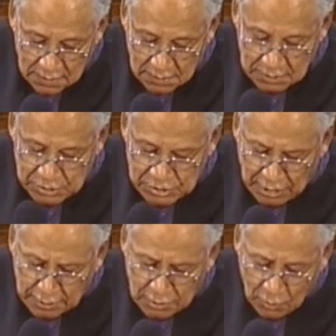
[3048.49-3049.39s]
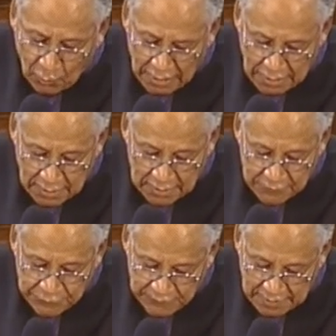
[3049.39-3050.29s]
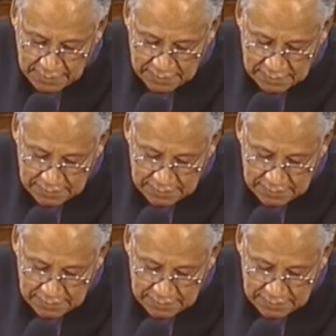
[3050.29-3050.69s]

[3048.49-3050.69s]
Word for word: the genuine faith,